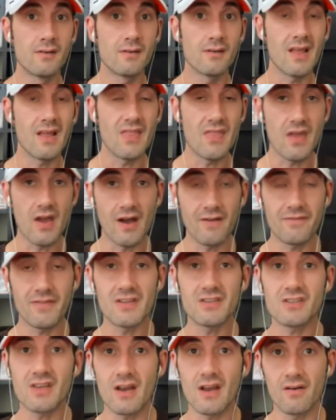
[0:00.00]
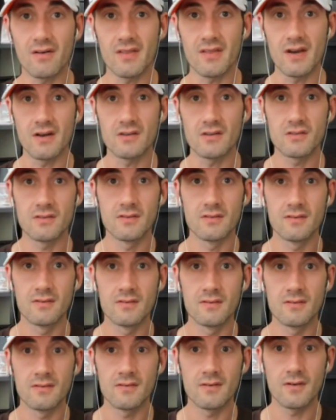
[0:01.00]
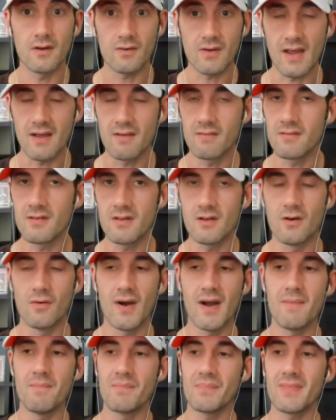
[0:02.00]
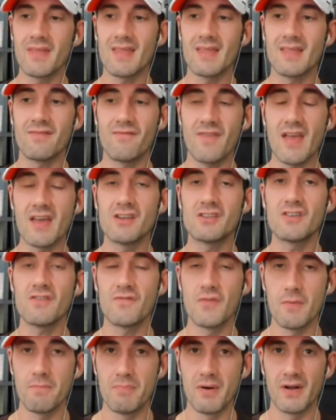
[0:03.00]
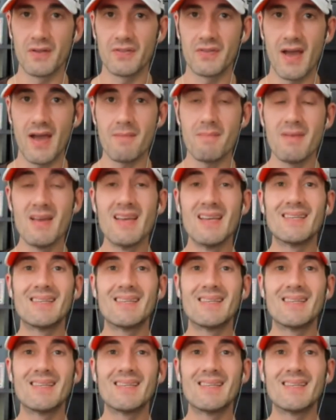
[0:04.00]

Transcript: Can the offense carry theirs? Okay, you know what? Fantasy football time.